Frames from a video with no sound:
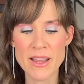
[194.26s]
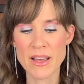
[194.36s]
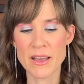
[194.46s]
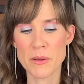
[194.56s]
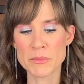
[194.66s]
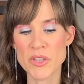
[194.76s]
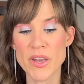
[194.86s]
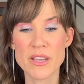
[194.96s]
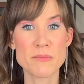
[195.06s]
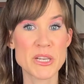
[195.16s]
So that
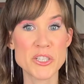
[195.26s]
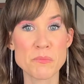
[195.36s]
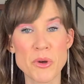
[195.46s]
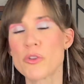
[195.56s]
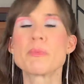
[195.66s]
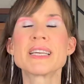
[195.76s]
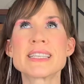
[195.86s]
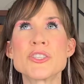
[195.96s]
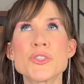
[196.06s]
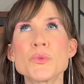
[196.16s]
I could mention both, because
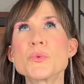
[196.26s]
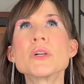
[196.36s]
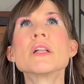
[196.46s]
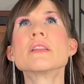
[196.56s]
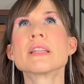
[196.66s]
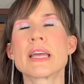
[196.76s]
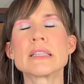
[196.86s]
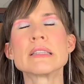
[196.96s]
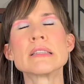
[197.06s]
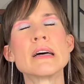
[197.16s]
I do like
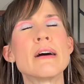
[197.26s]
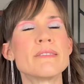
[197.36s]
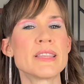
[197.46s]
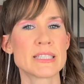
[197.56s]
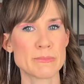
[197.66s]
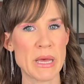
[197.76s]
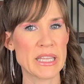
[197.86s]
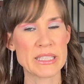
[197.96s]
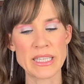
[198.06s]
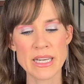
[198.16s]
love this
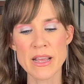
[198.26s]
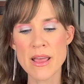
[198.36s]
palette.